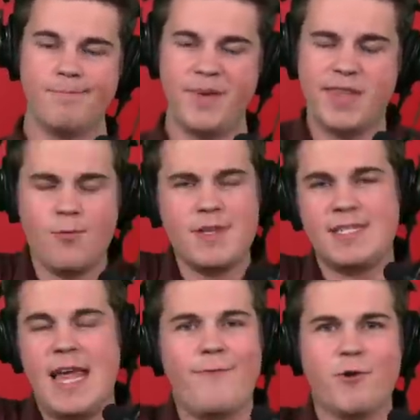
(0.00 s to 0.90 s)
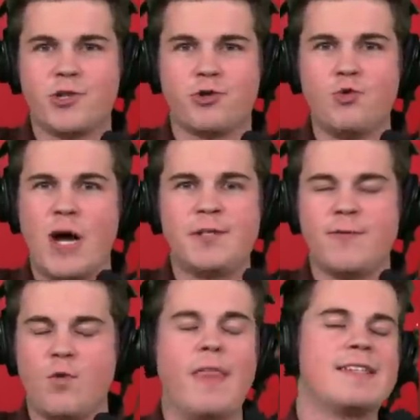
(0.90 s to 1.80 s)
But there was never a true wide
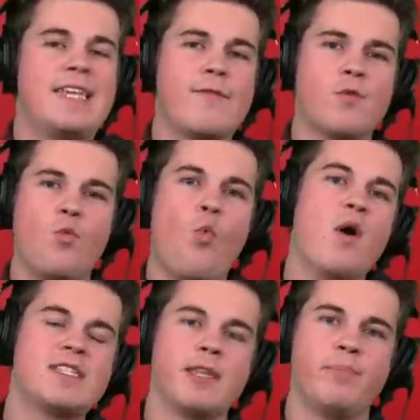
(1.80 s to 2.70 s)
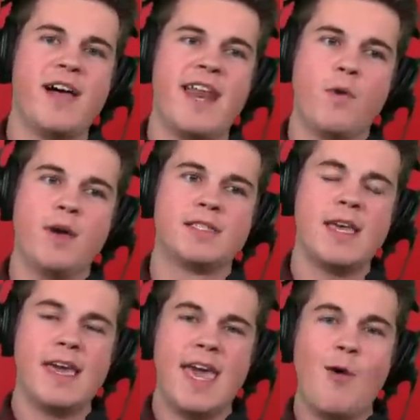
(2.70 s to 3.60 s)
receiver one. That never was the plan. It was
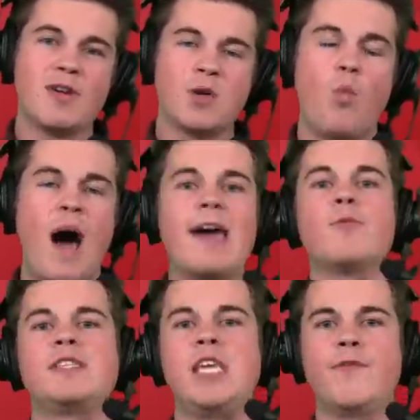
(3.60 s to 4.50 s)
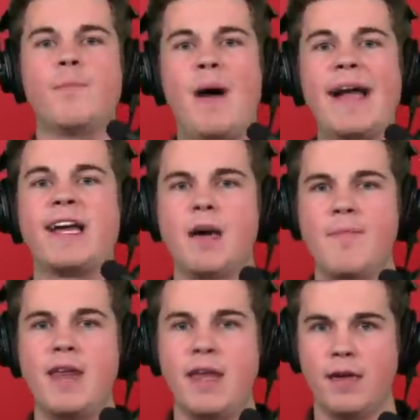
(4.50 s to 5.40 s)
a wide receiver by
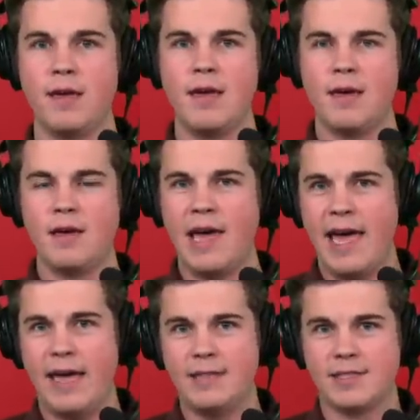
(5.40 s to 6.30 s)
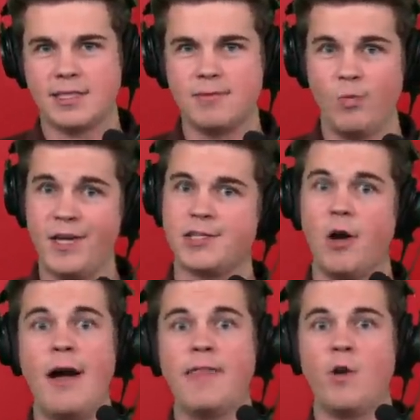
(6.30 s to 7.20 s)
committee. And we
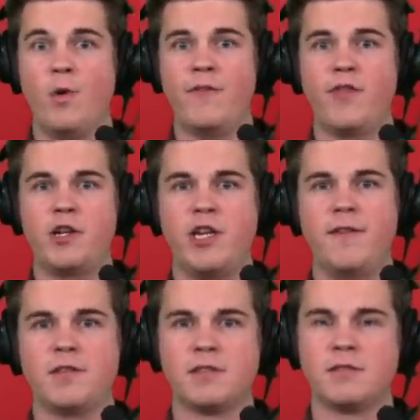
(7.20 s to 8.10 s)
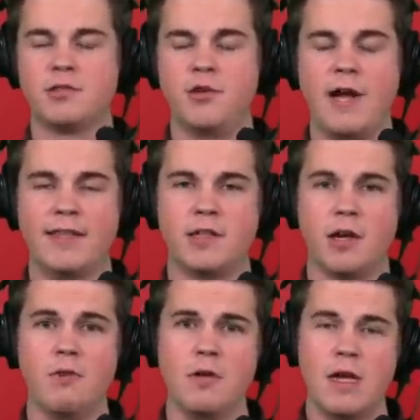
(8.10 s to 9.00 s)
saw how that went for the Chiefs 2 nights ago.